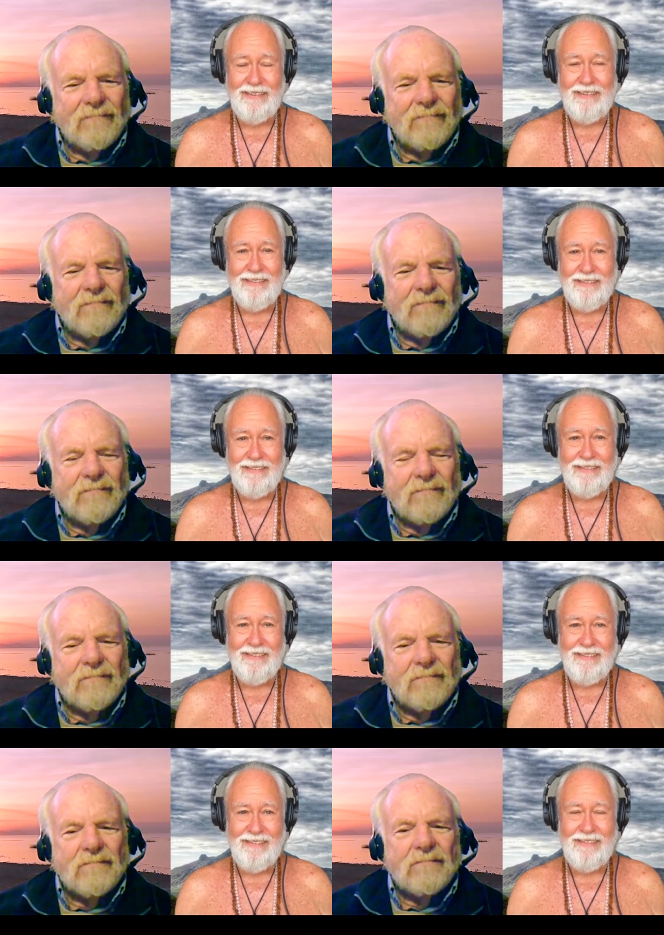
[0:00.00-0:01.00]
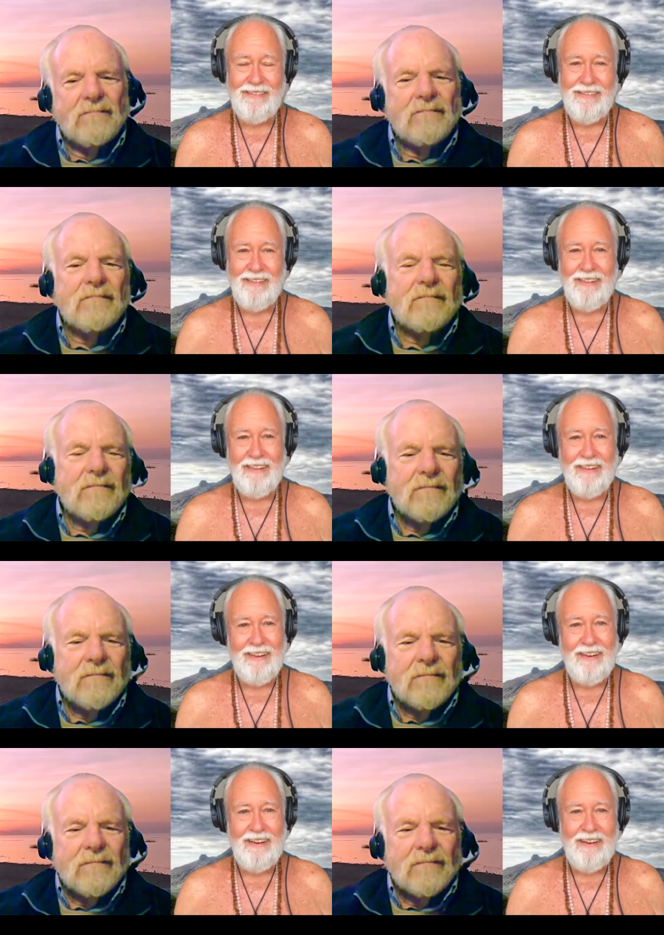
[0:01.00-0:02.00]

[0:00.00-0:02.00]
Nobody speaks.